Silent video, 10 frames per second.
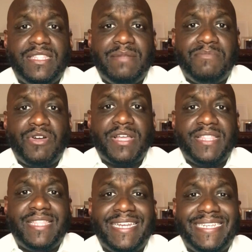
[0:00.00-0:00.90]
that
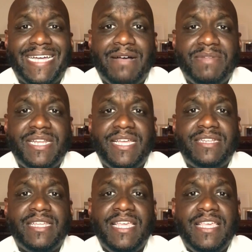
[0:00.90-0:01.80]
market that
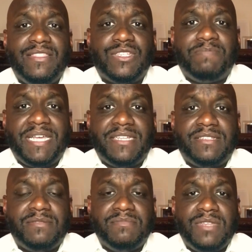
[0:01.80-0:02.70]
dominate the
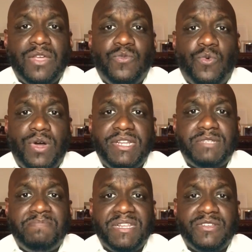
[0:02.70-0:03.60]
space. One is
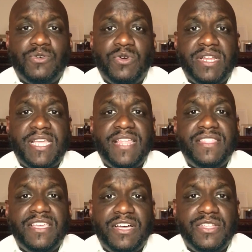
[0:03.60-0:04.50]
Bitcoin and
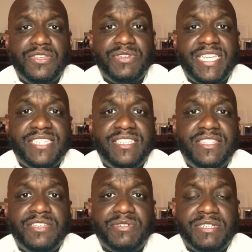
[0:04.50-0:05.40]
the other is
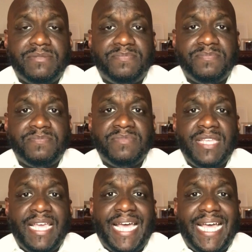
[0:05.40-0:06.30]
Ethereum.
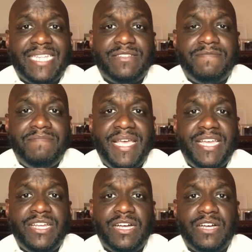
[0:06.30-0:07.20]
As of
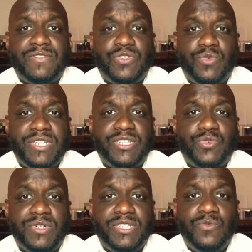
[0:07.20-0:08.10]
May of
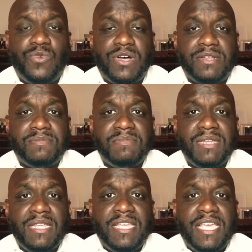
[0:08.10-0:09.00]
2021,
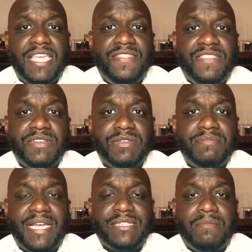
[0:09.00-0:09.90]

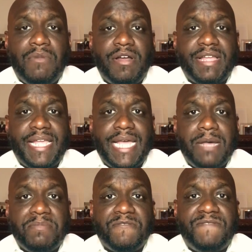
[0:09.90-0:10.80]
Ethereum has a market
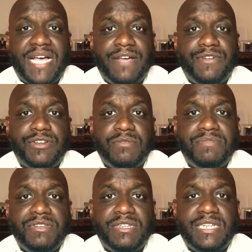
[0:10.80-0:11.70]
cap of $500
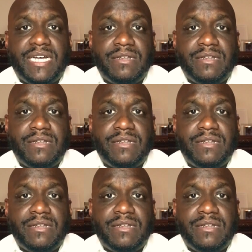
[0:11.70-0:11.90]
billion,